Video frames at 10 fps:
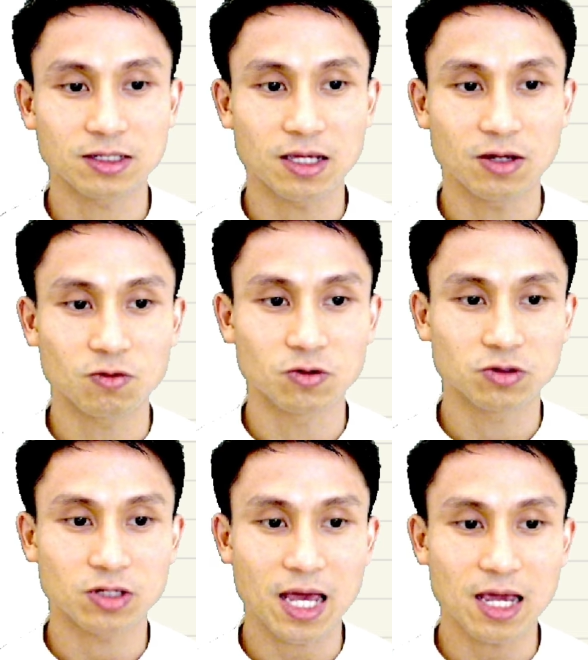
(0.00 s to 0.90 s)

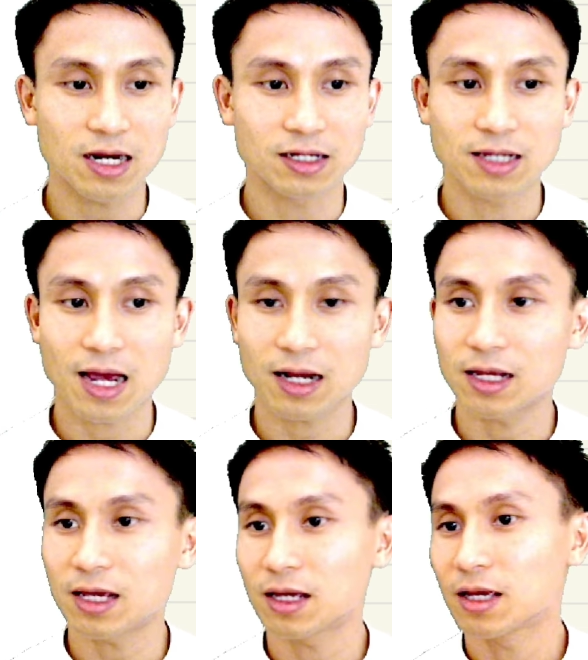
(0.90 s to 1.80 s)
equals 8 exactly.